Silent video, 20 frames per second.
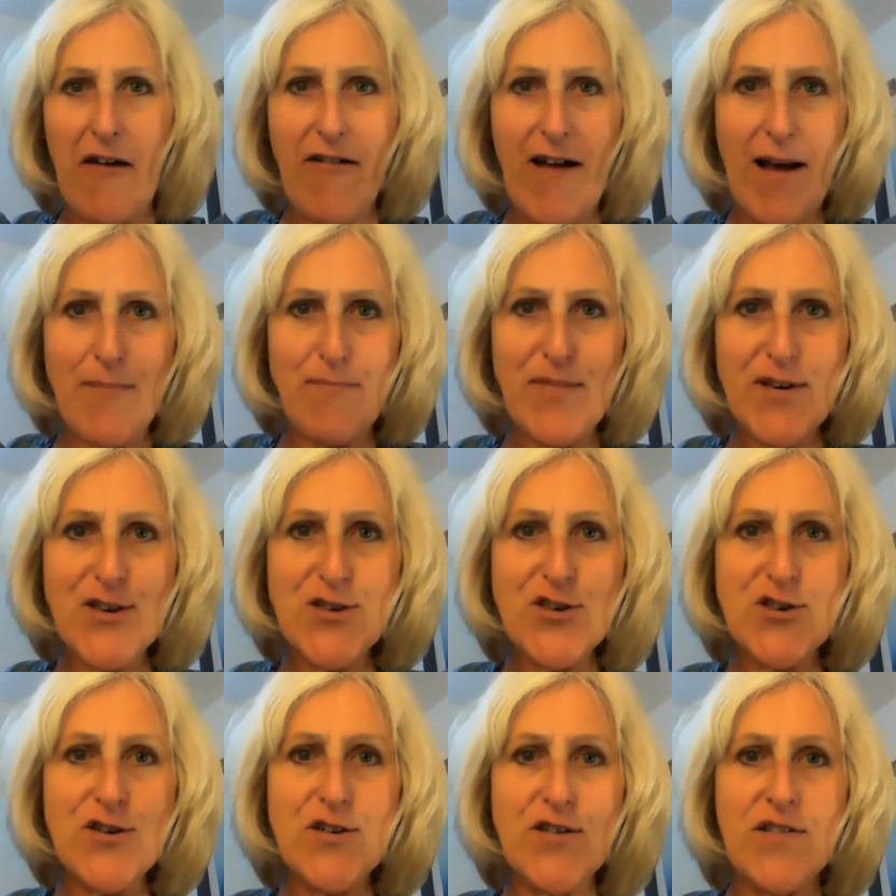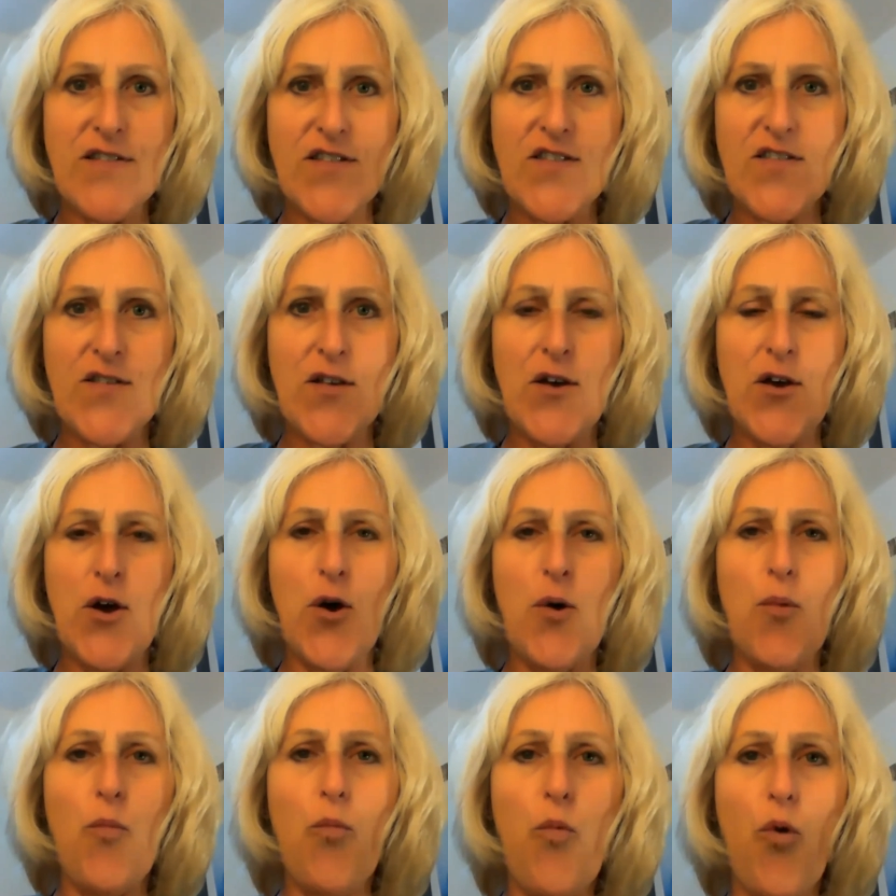ambitions.
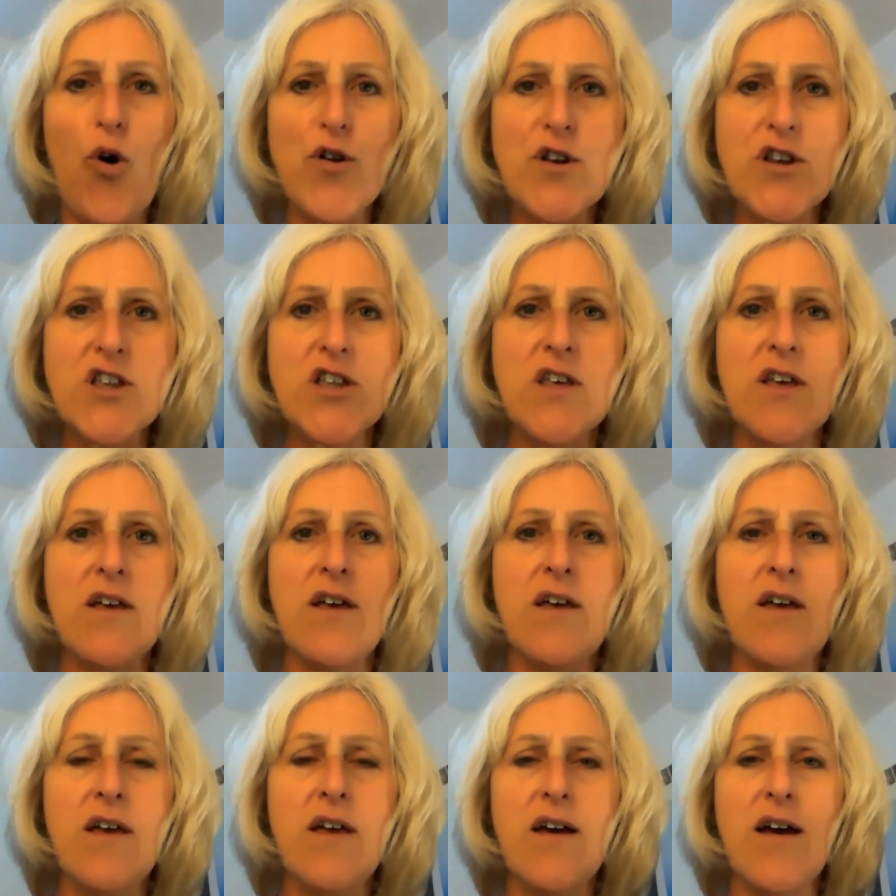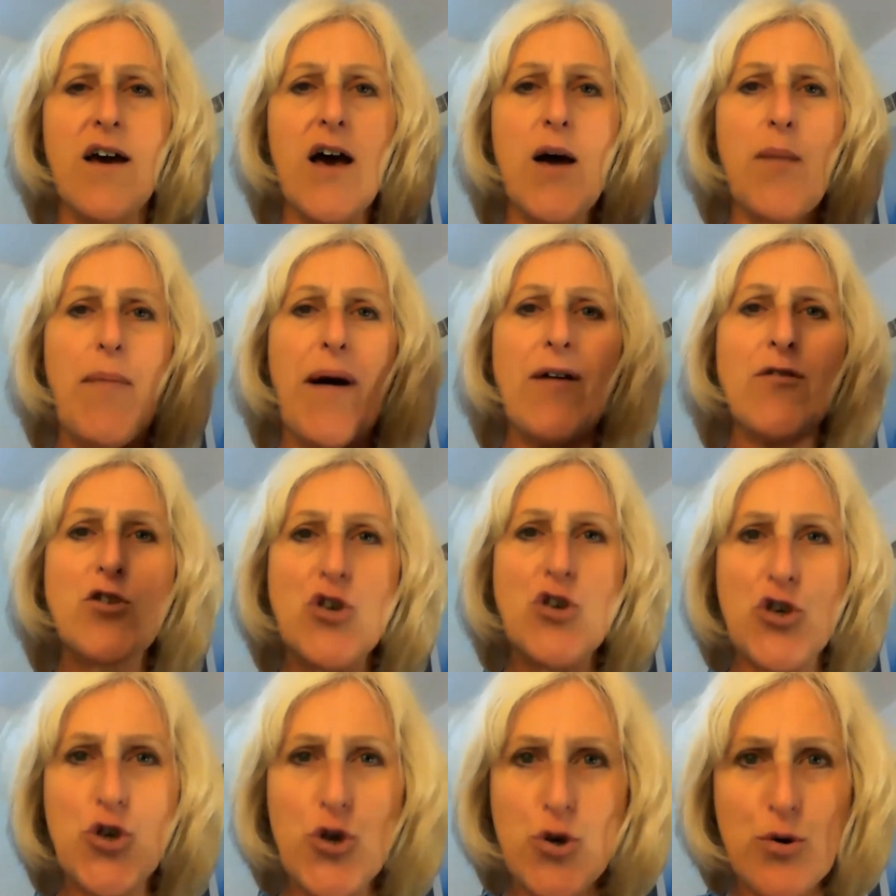What about
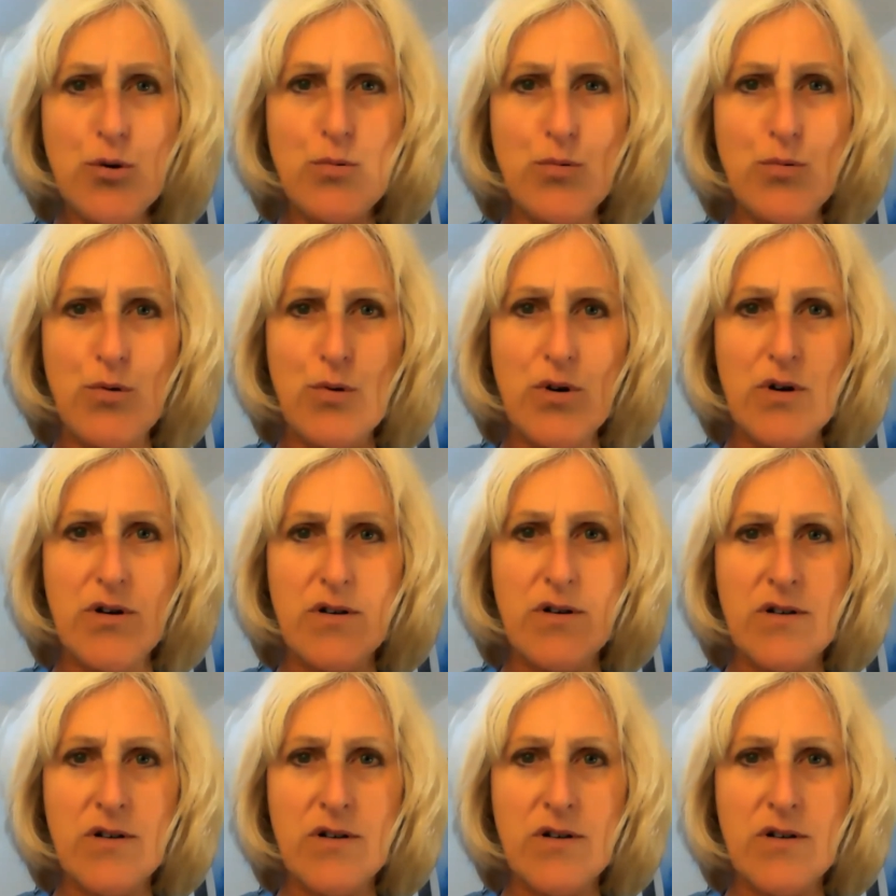you?